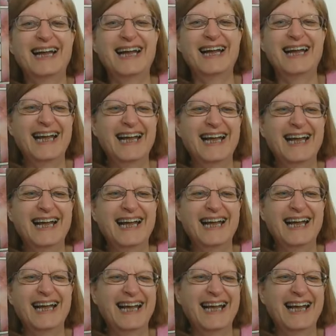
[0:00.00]

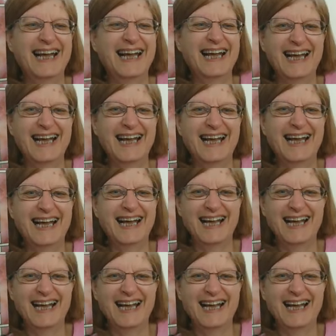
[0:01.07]
[no speech]